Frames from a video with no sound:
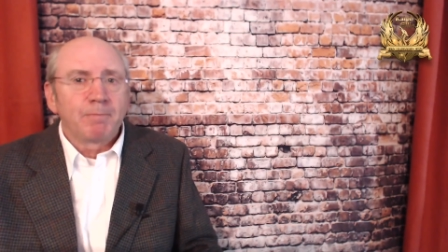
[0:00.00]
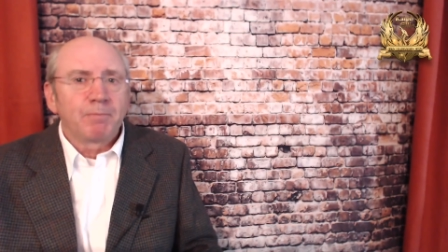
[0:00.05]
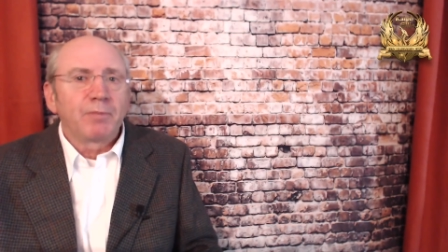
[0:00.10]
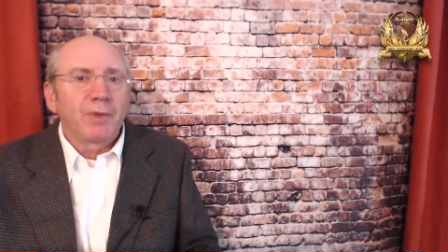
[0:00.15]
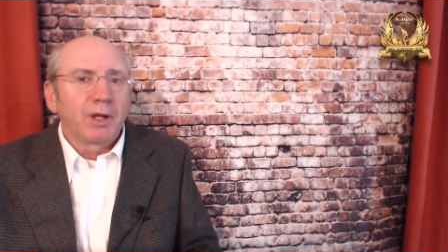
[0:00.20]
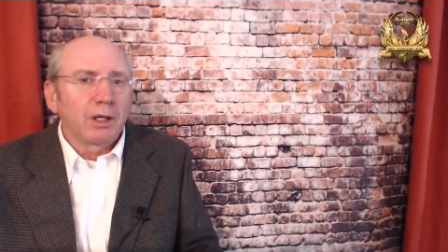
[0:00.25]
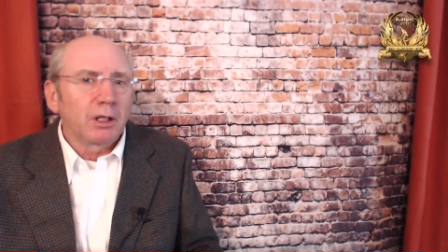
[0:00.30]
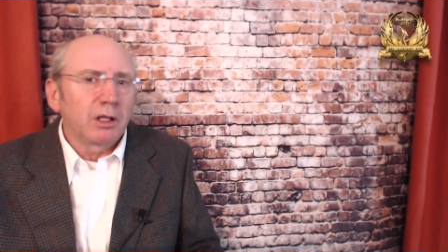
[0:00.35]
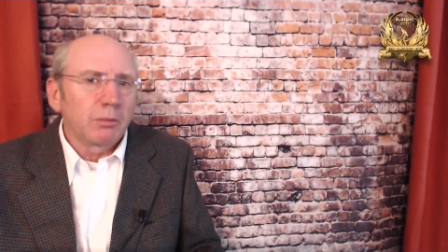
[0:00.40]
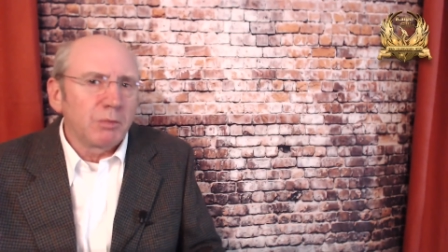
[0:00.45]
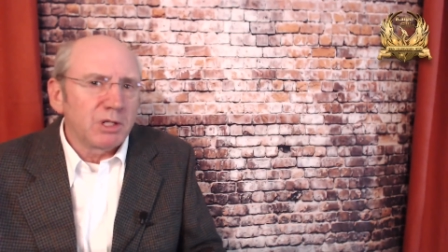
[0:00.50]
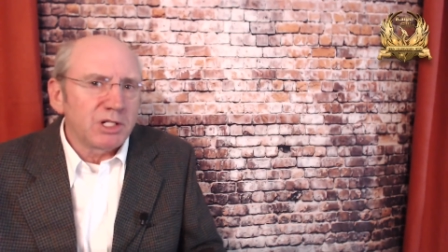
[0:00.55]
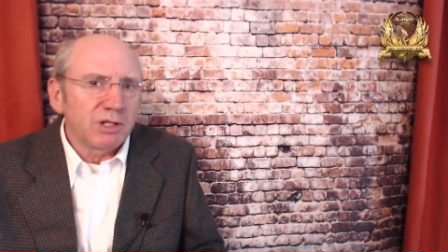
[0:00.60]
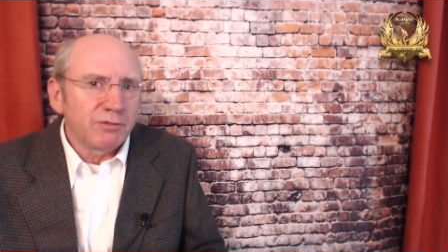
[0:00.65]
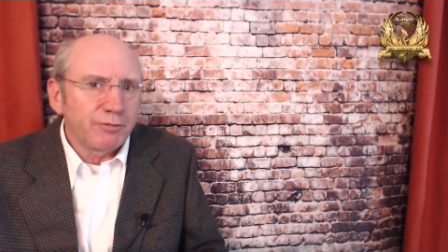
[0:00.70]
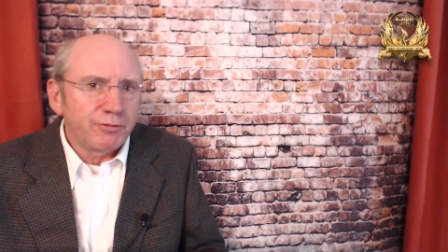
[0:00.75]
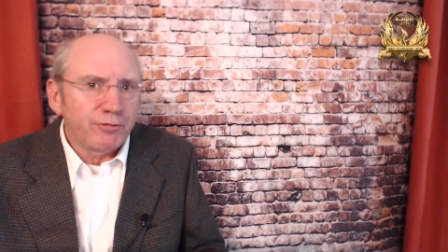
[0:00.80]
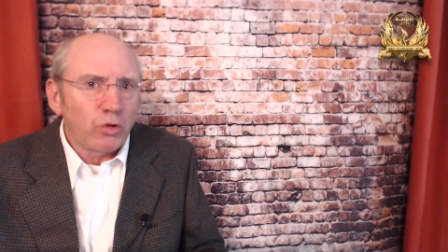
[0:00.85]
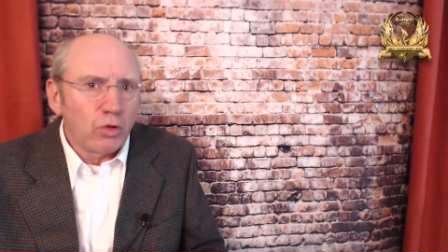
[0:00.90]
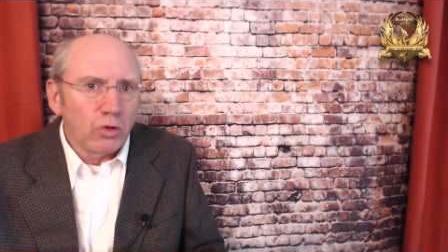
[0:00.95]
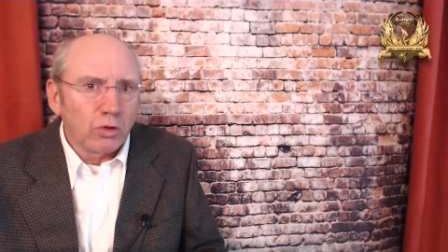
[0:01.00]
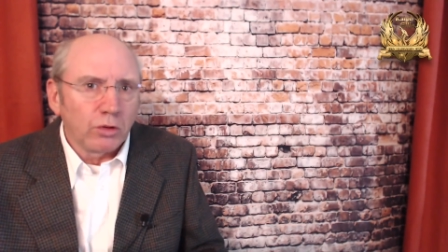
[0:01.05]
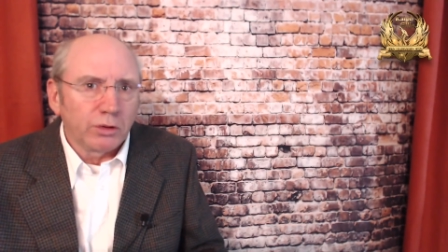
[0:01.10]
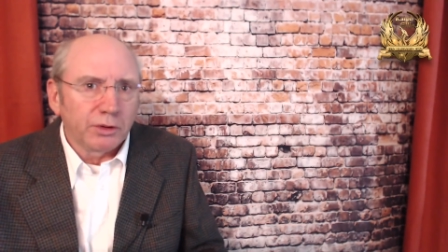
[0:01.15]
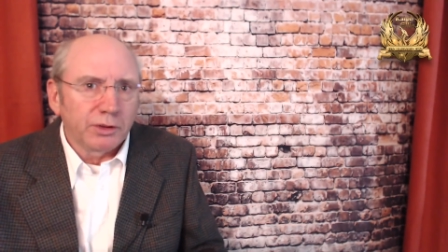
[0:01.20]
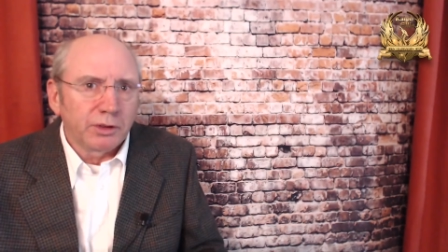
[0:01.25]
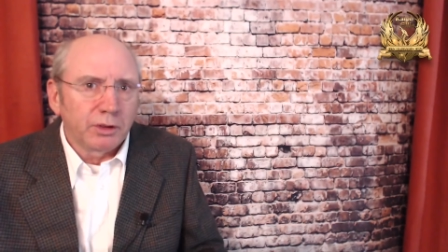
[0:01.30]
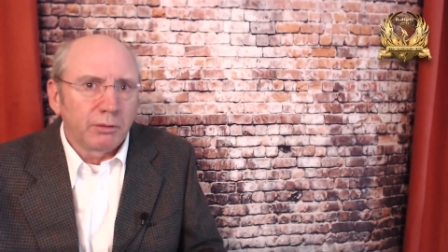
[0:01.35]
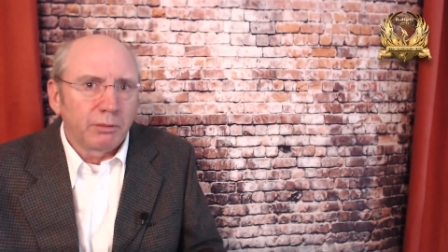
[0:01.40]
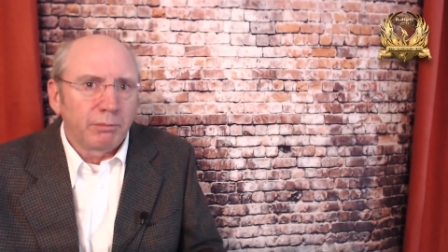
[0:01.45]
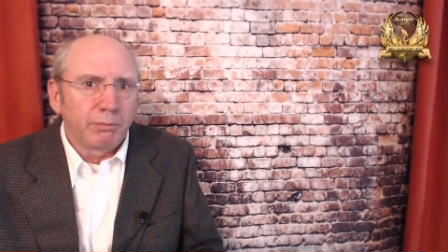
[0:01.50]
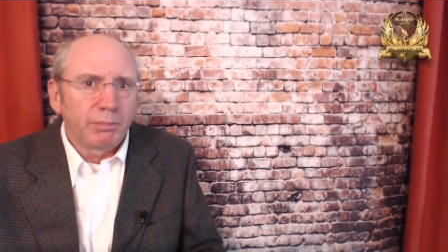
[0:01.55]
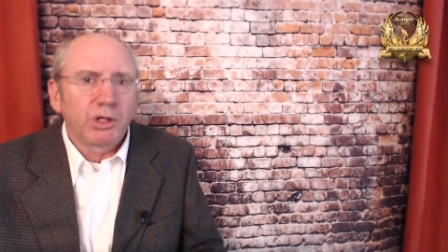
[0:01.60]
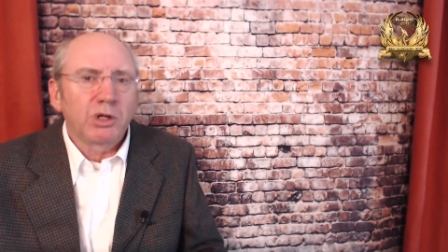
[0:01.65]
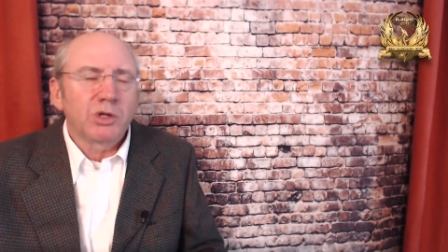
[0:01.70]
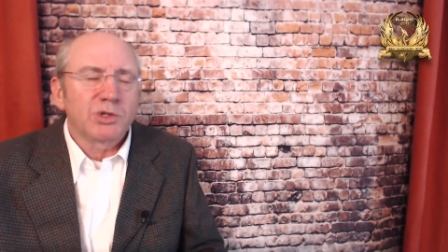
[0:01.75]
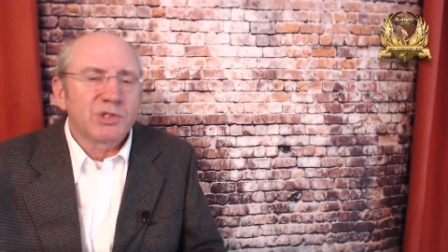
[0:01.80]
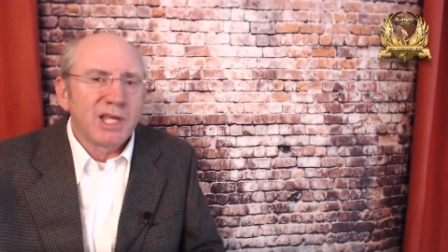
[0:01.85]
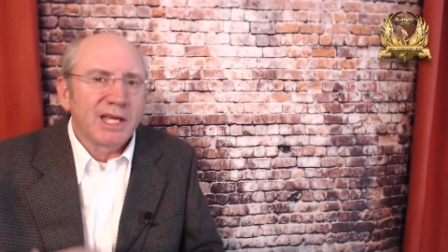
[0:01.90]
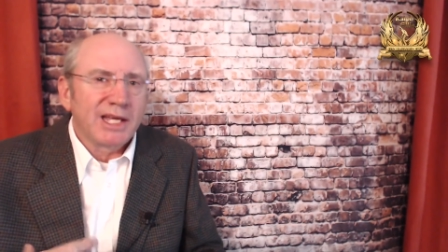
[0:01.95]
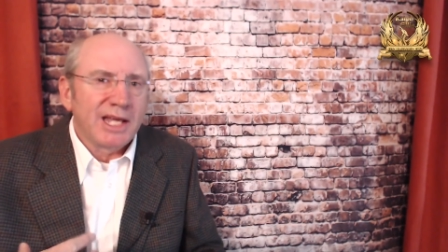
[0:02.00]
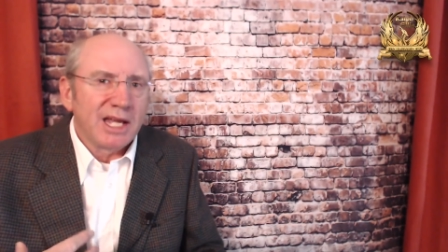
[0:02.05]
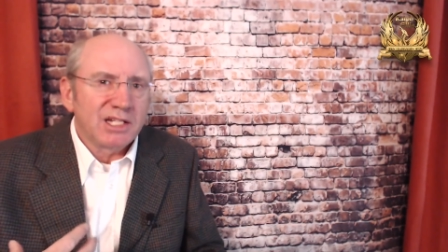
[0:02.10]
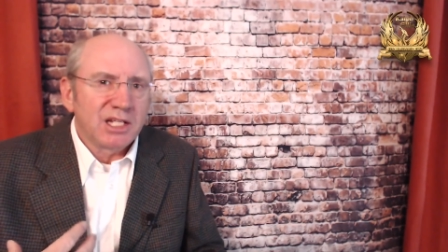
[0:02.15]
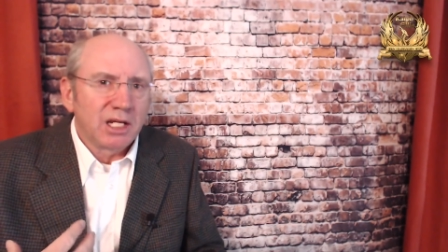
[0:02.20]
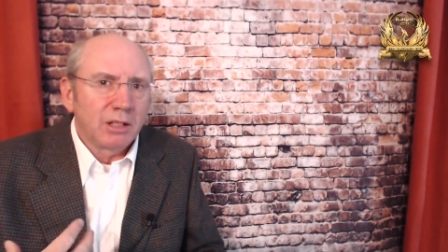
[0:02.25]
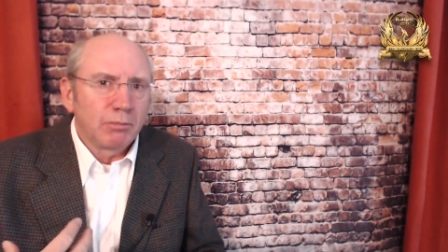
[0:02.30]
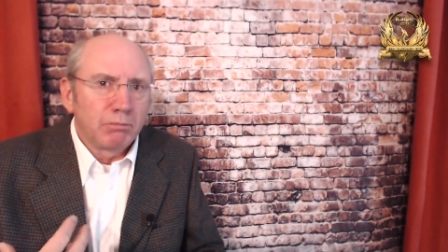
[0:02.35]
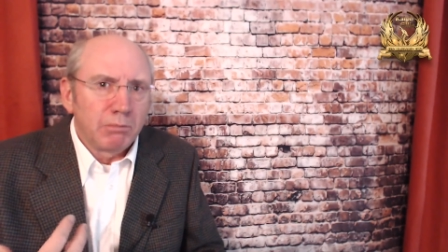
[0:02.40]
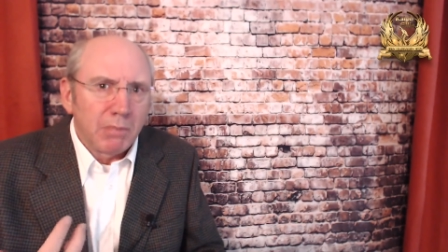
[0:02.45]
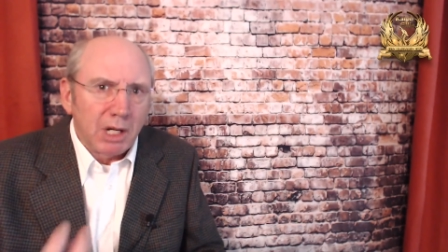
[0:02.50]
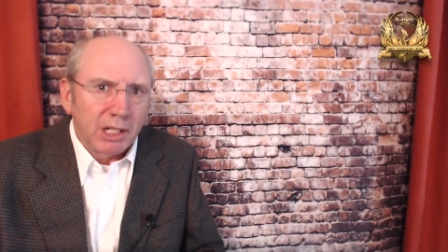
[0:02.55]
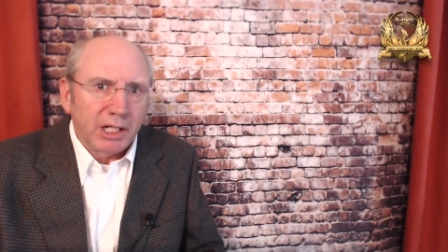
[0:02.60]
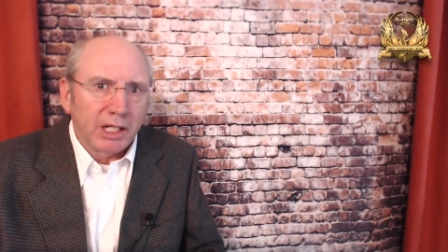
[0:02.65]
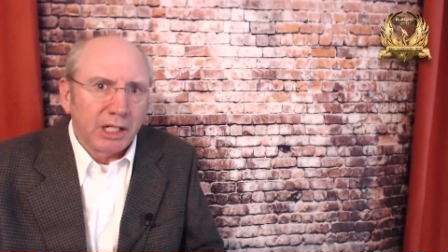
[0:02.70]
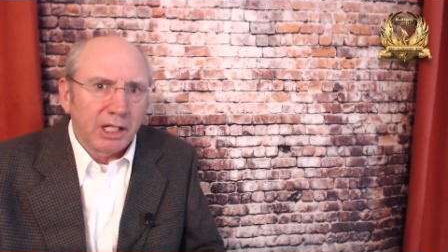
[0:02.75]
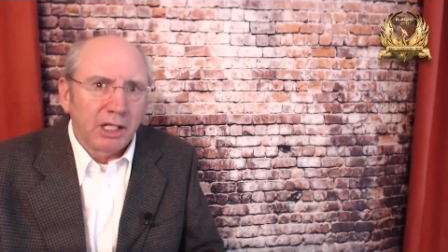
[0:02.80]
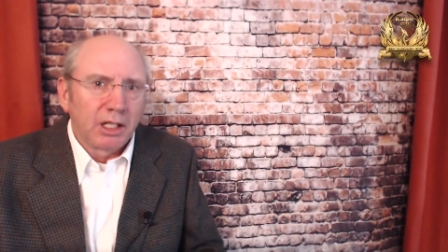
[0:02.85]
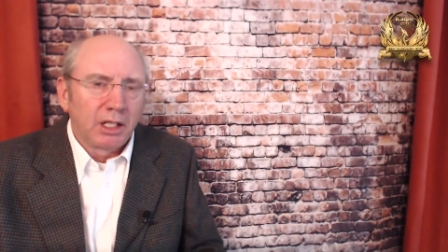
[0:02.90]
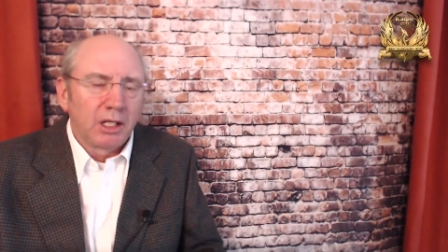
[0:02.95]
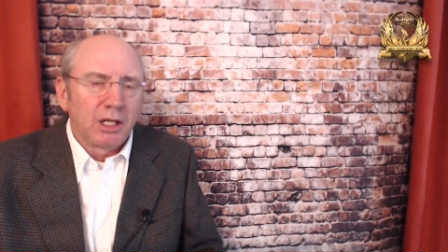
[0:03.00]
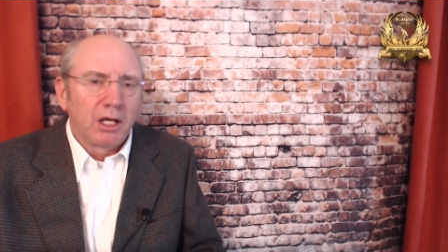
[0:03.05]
they are committing fraud because they're getting money